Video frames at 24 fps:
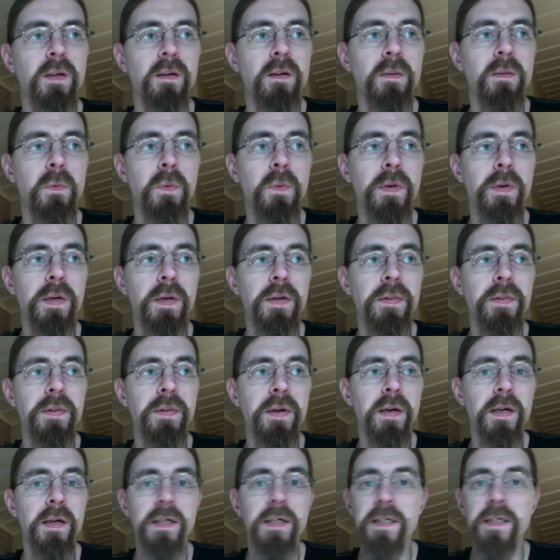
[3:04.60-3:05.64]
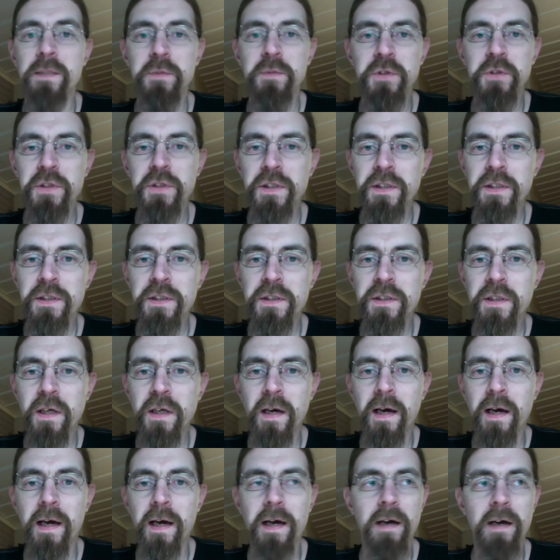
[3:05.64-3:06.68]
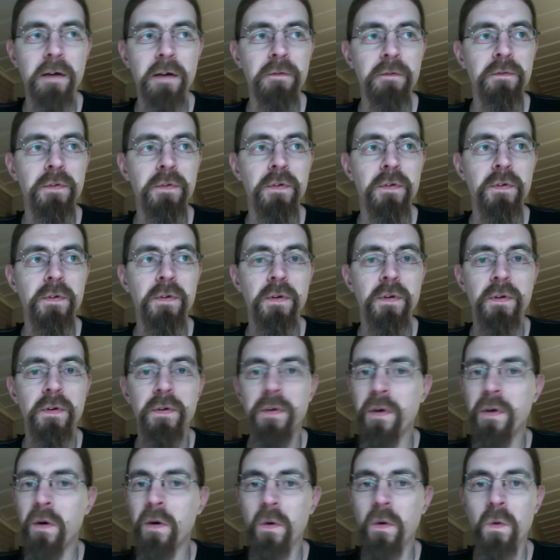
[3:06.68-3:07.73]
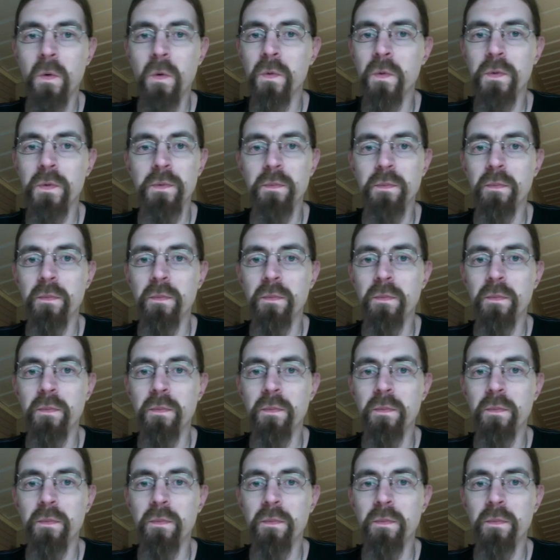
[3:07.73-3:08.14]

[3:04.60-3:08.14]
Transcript: EMGs have no